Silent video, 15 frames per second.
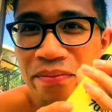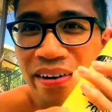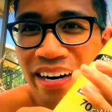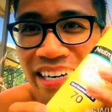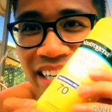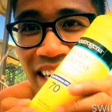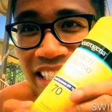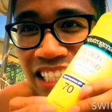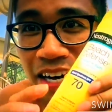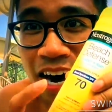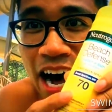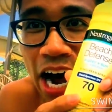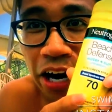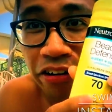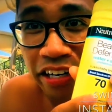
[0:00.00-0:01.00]
But the
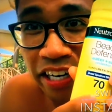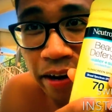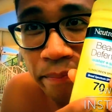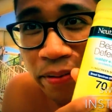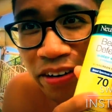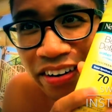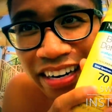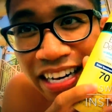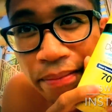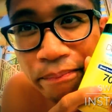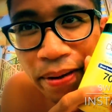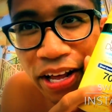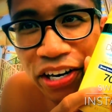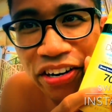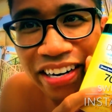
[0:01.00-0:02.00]
higher the number, the
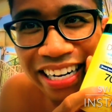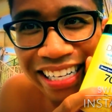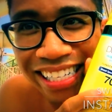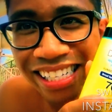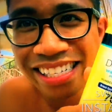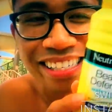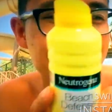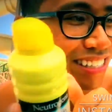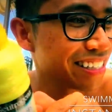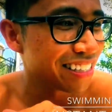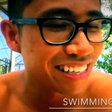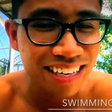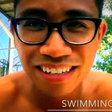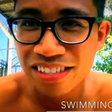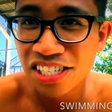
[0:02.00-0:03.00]
better it is.
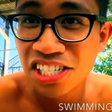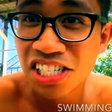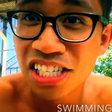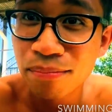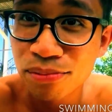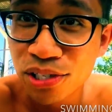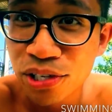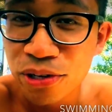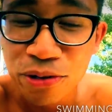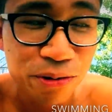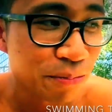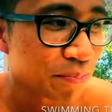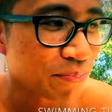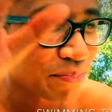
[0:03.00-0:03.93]
Tip two.